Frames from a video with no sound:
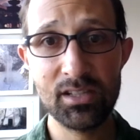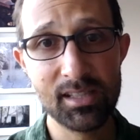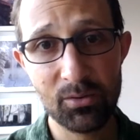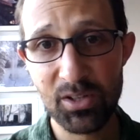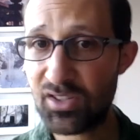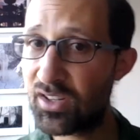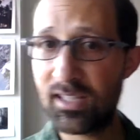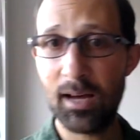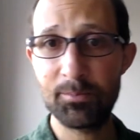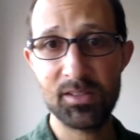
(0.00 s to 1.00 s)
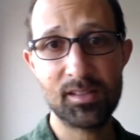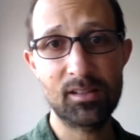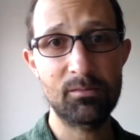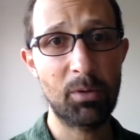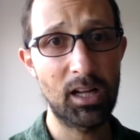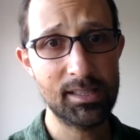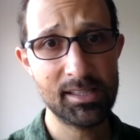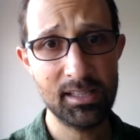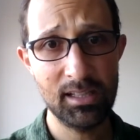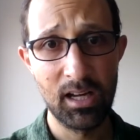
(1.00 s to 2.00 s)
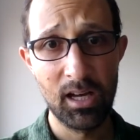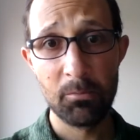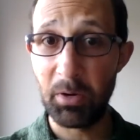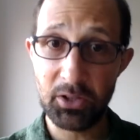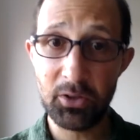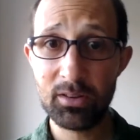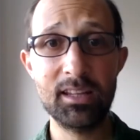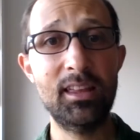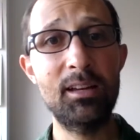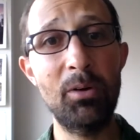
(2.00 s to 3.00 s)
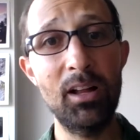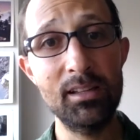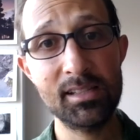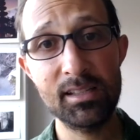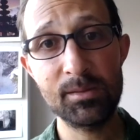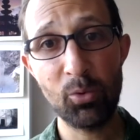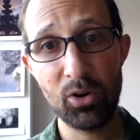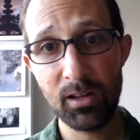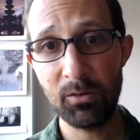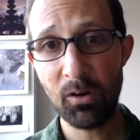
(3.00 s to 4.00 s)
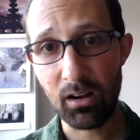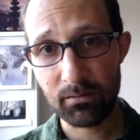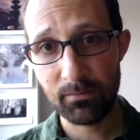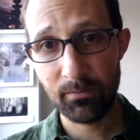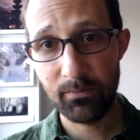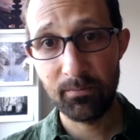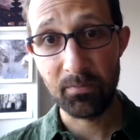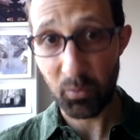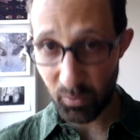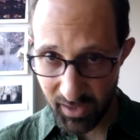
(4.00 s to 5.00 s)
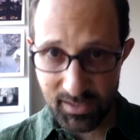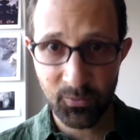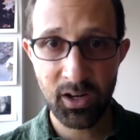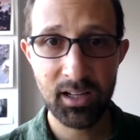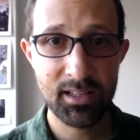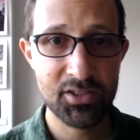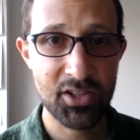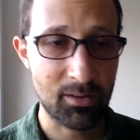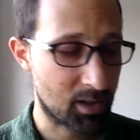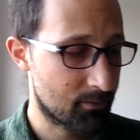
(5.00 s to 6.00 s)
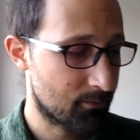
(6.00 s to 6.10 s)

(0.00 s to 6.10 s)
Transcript: is that we should adopt a certain policy, but you think that policy is morally wrong. That's very legitimate.